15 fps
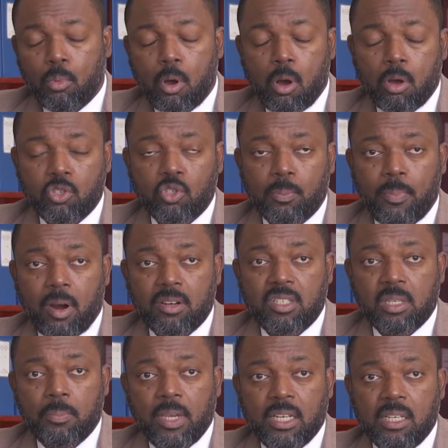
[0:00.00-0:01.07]
also
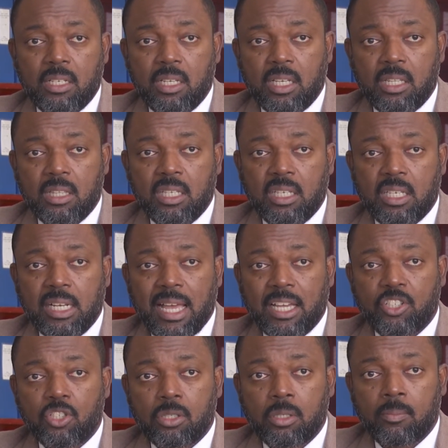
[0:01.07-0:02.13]
participated in the
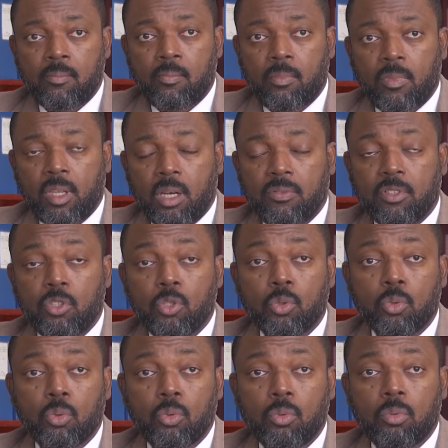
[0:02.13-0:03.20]
election of a
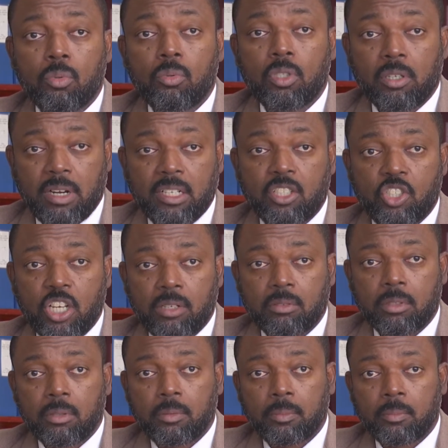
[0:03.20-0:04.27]
new Director General.